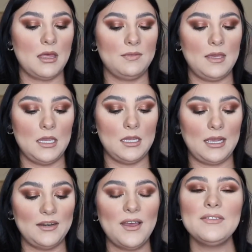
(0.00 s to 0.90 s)
They
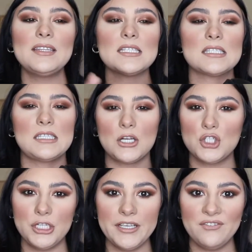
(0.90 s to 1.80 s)
kind of have like this
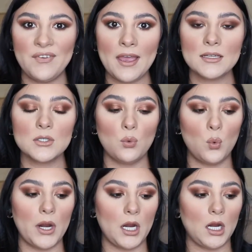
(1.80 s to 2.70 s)
suction-y effect
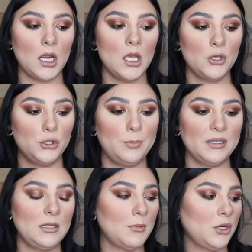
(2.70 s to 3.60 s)
where you
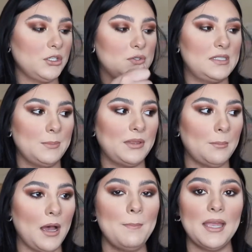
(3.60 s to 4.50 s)
put them on and you zip
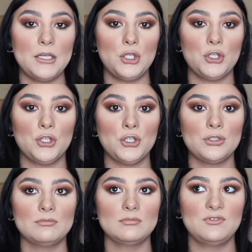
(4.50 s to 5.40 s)
them up and
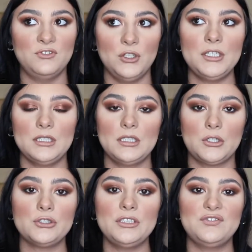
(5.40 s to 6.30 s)
your foot
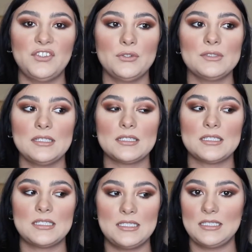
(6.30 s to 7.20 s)
literally feels like
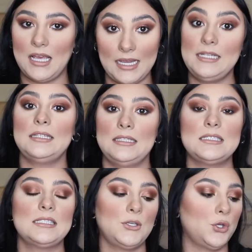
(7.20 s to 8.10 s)
tightly
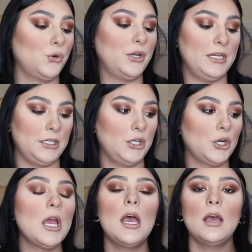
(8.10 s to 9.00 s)
secure in
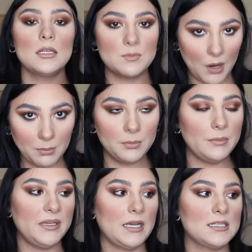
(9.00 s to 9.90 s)
here. It's probably
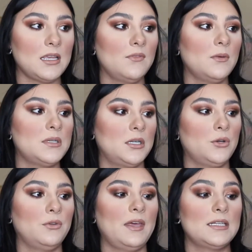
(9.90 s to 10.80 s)
because of the
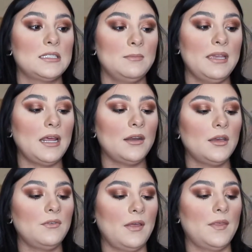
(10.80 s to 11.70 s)
material that it's made out
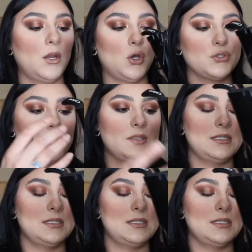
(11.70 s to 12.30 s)
of, and then also the